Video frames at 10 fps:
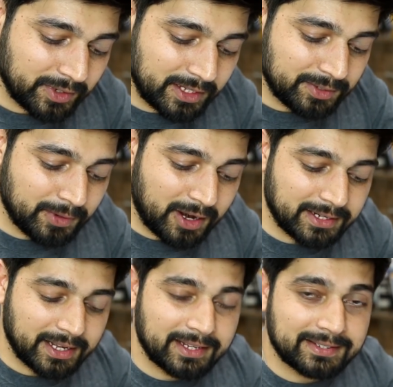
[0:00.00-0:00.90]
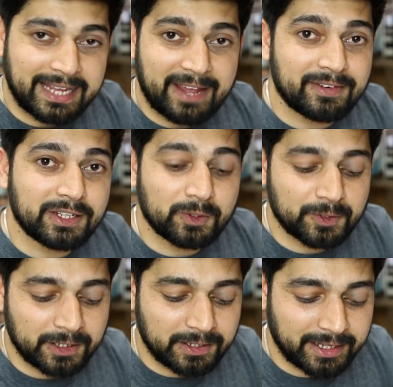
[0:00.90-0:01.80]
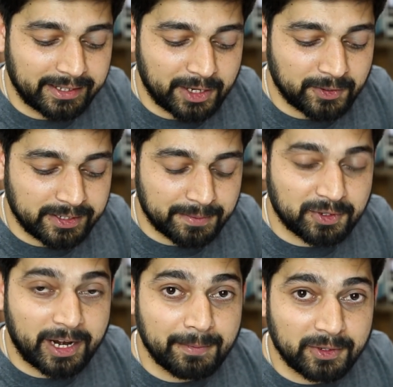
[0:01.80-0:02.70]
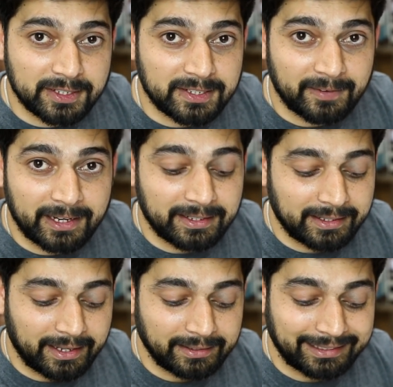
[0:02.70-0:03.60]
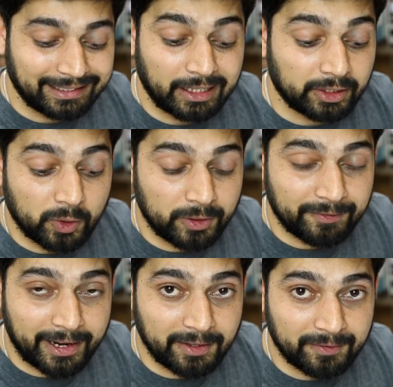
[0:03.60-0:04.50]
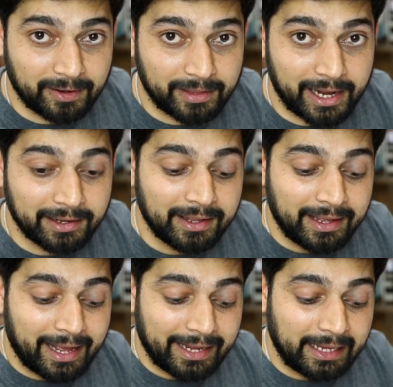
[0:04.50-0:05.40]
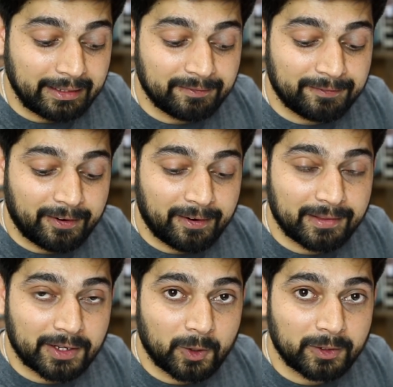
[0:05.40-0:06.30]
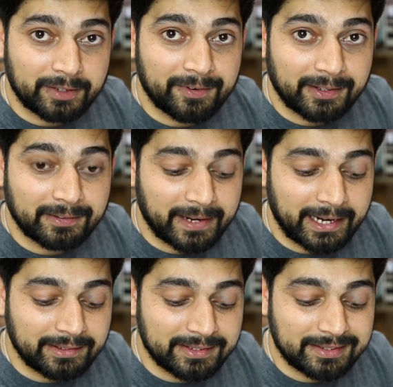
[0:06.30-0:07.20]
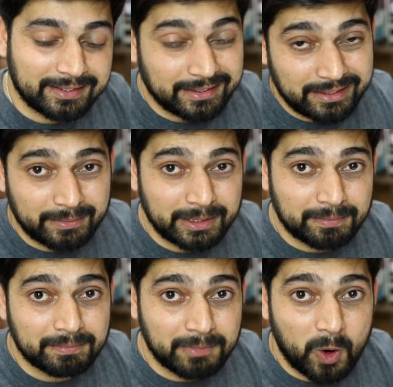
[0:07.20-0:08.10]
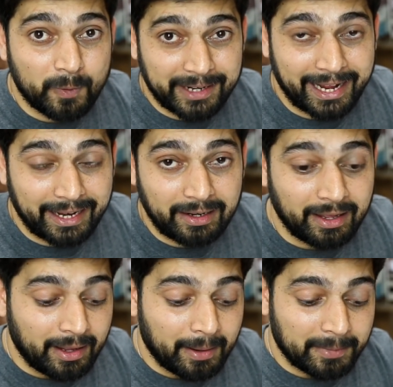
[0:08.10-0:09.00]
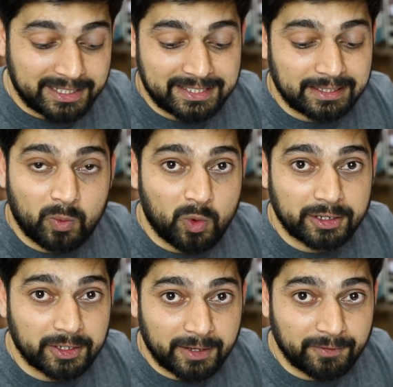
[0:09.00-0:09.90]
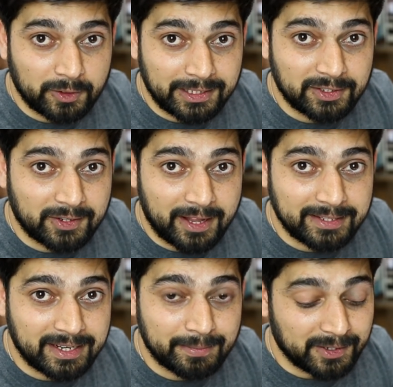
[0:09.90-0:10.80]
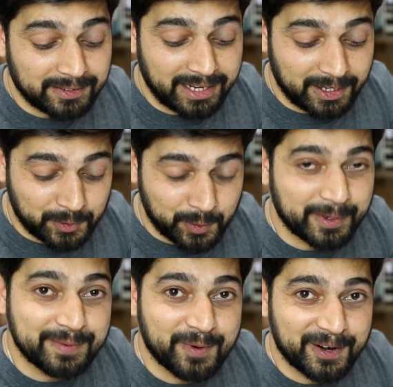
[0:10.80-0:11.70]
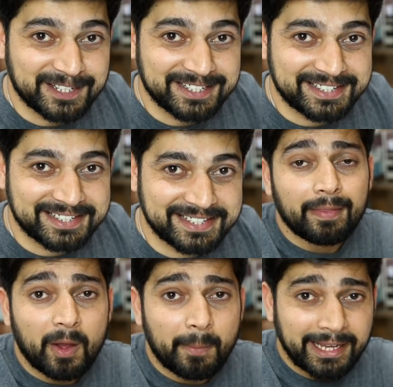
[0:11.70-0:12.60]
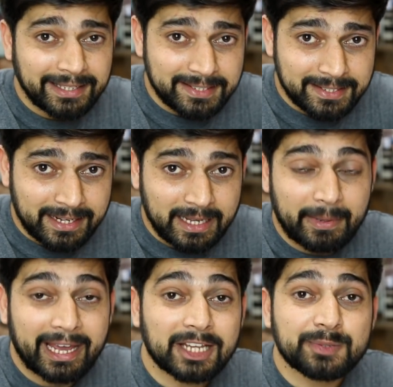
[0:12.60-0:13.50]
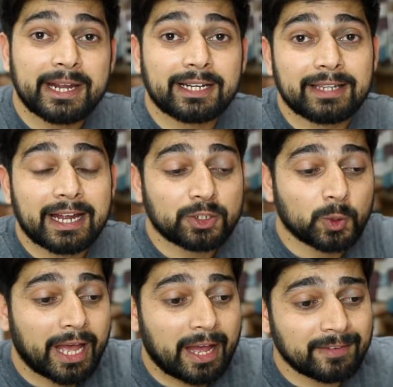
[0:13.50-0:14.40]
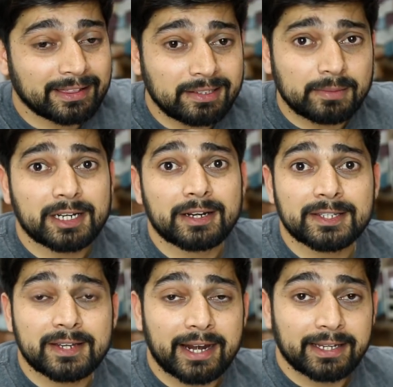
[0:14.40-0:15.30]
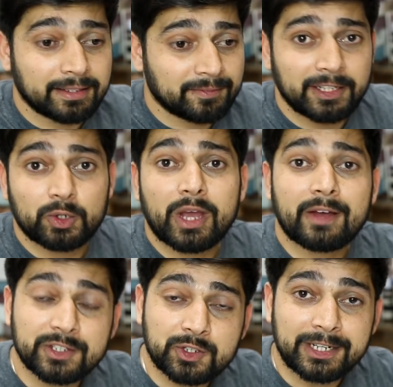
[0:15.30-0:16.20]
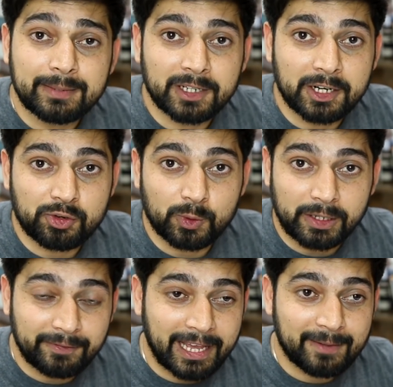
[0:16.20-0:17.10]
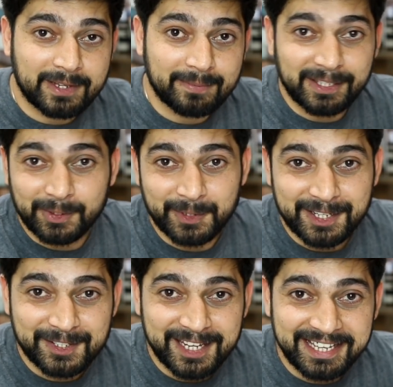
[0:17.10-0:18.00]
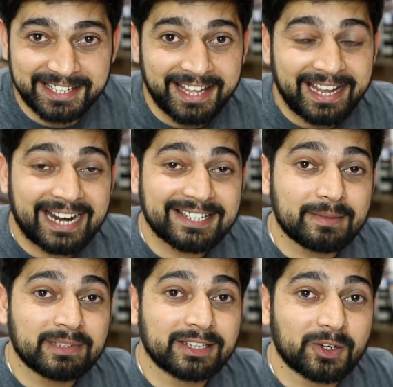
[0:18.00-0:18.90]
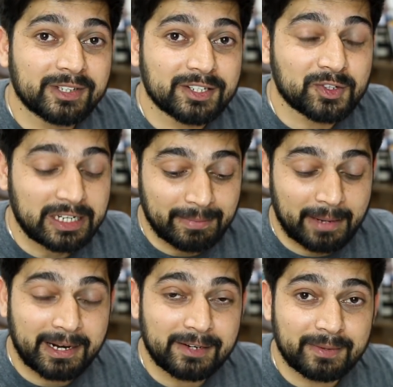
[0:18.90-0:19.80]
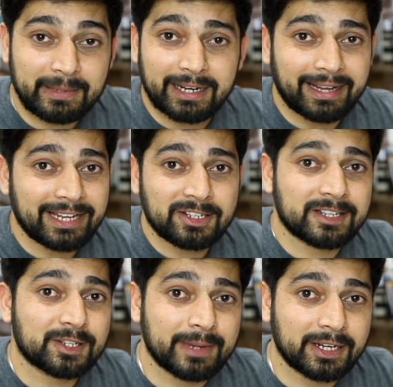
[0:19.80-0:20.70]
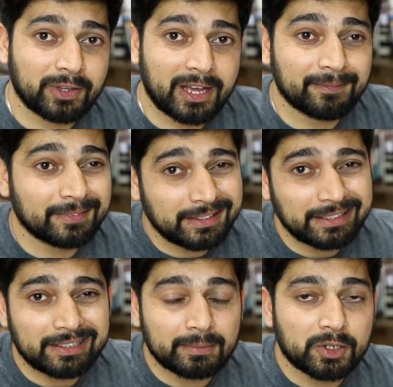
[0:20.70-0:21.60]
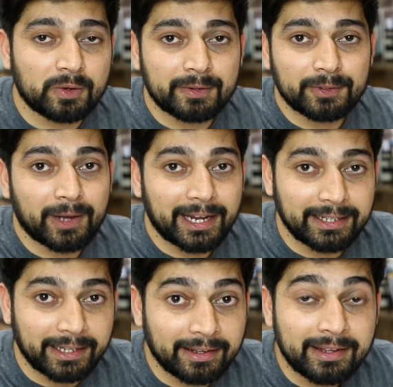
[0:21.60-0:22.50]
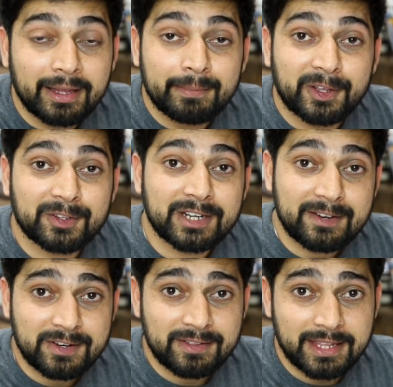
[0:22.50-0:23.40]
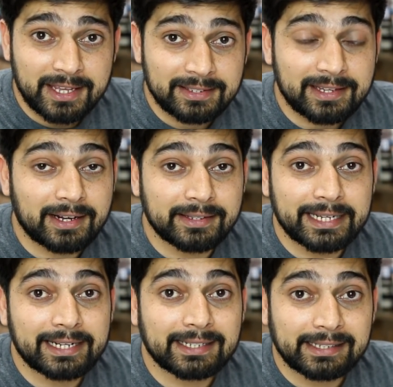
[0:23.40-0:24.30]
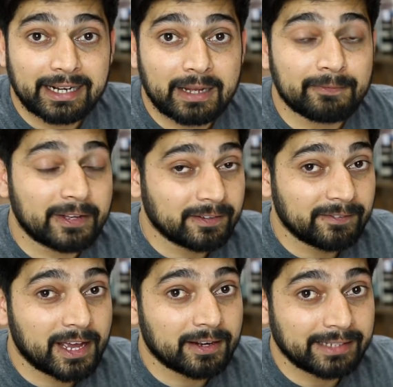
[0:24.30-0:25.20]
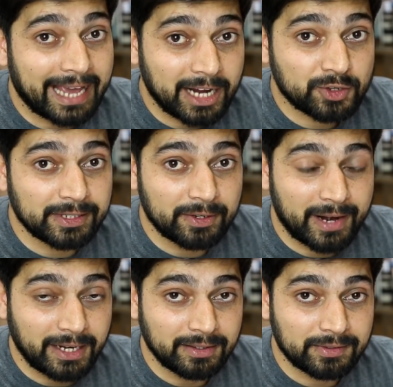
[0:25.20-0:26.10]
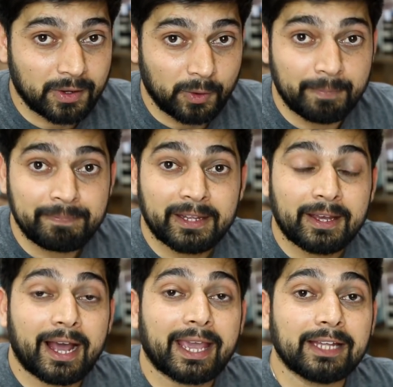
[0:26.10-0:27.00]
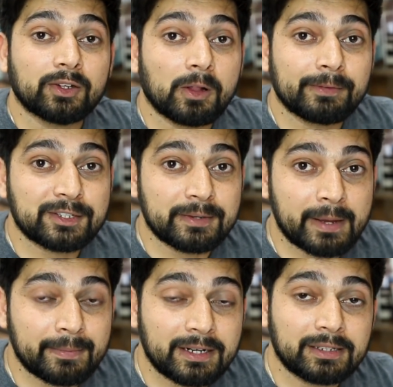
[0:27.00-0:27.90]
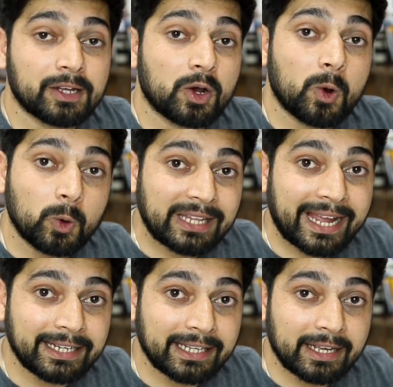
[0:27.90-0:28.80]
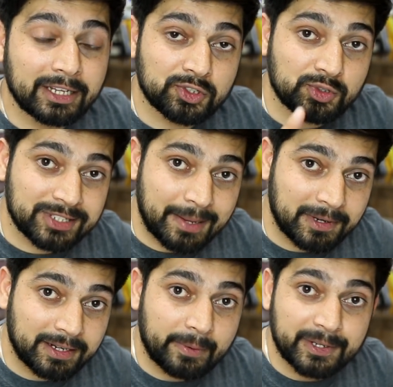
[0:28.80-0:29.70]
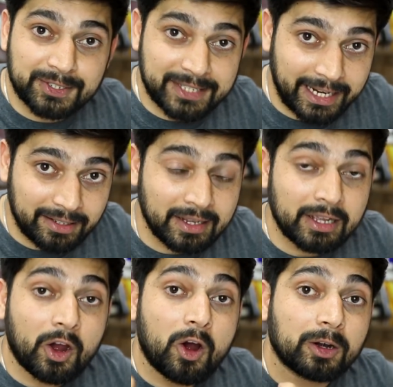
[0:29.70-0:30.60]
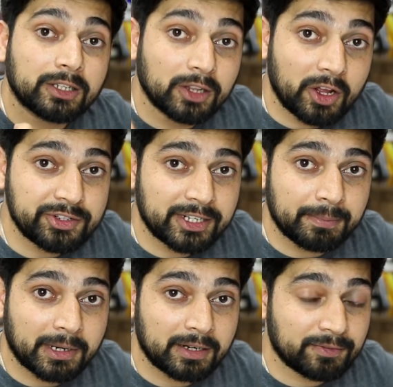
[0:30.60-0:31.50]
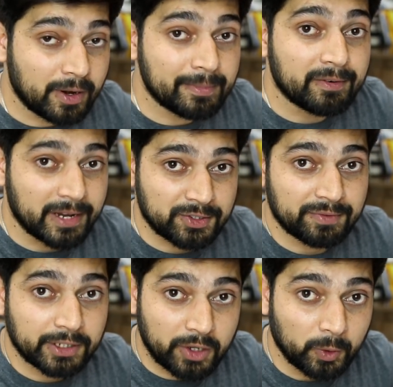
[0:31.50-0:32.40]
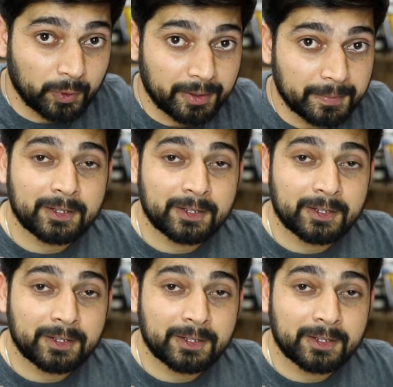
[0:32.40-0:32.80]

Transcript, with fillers: So in this broadcast, every user can actually subscribe to this event and can get notified for that. Again, for the code that we're going to write, this is a little bit overhead, but still wanted to give you these concepts because they are super important. Now by this time, I expect that you have a little bit understanding that we do have a stream controller. We have something known as sync and something known as stream. Apart from that, I just expect you have a little bit overview idea, because the rest of the things are going to get clear up when we are going to actually write this code. Again, always remember, the whole idea is to separate our state or the logical part from the rest of the code.